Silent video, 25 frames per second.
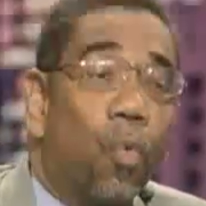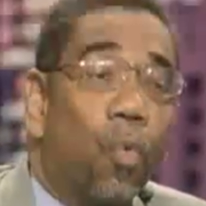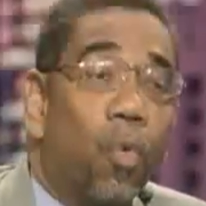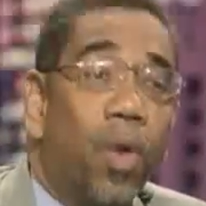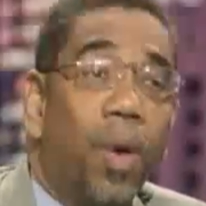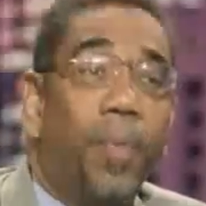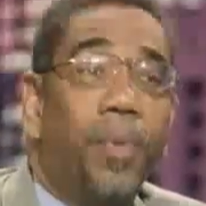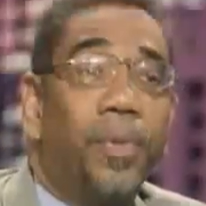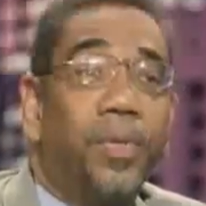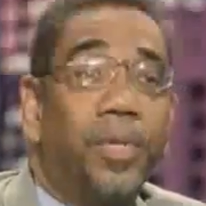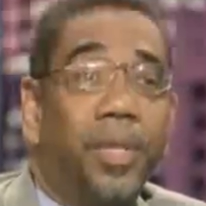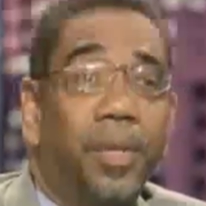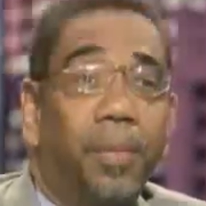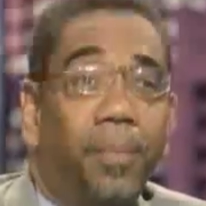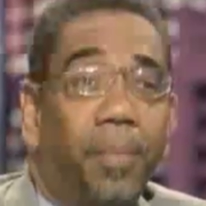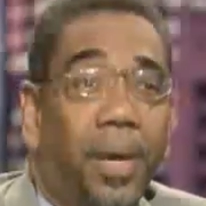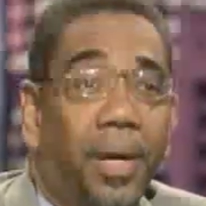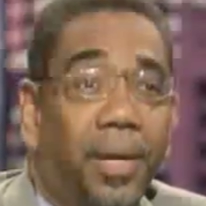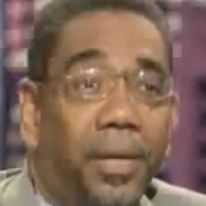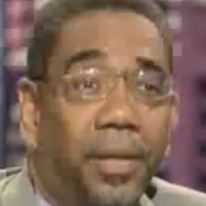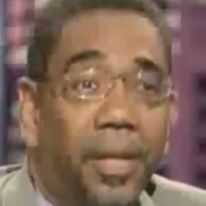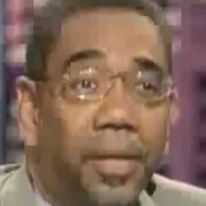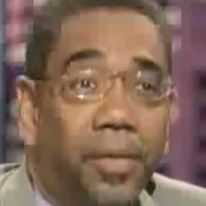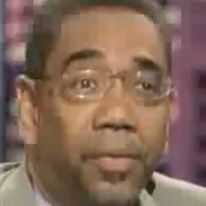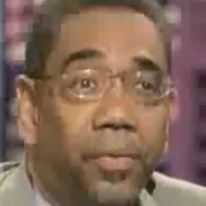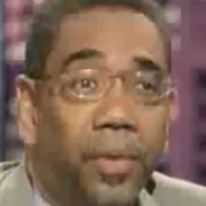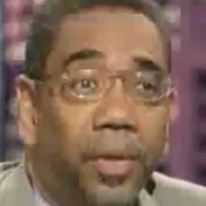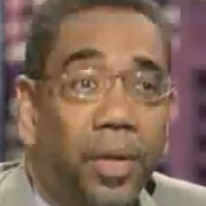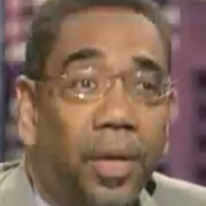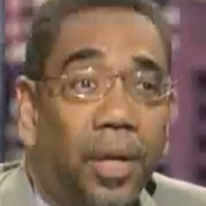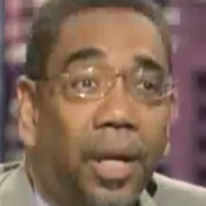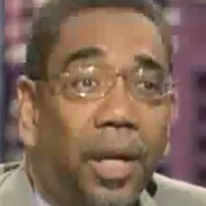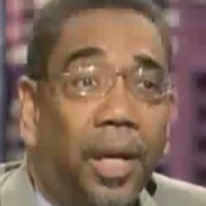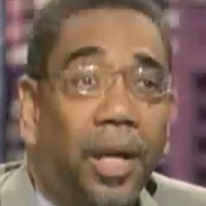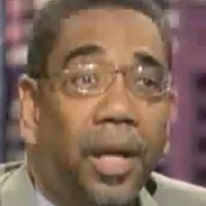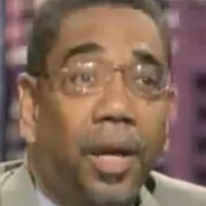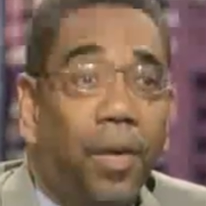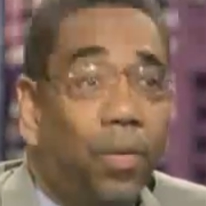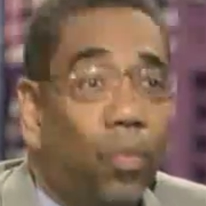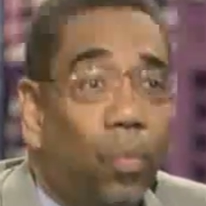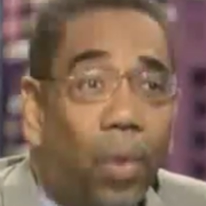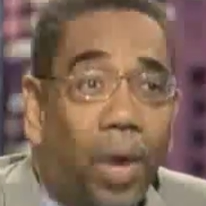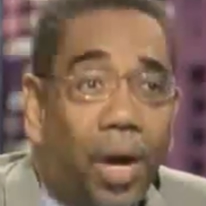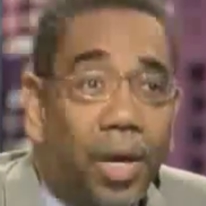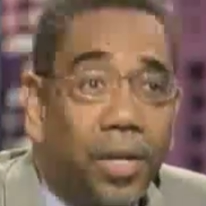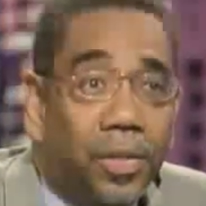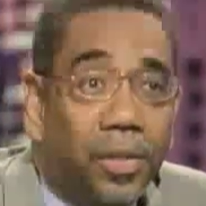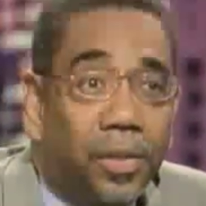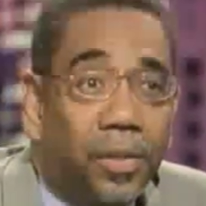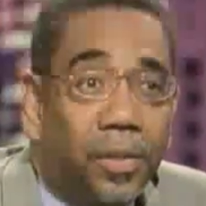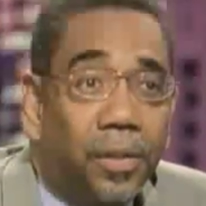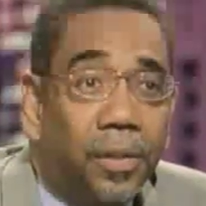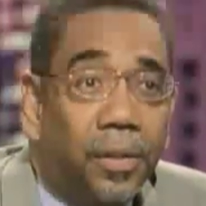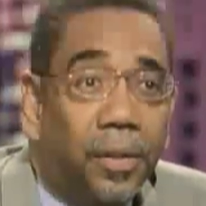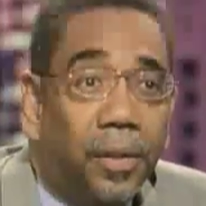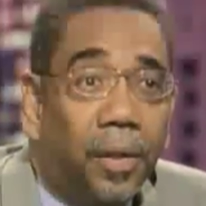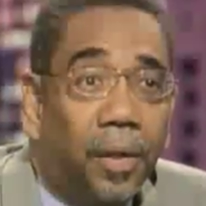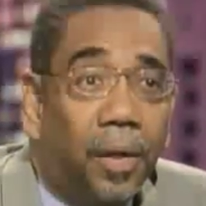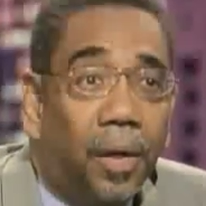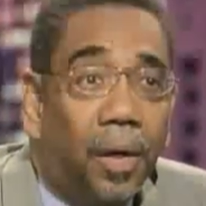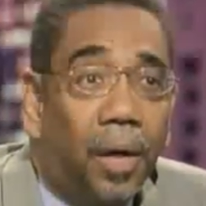representing my district in Washington,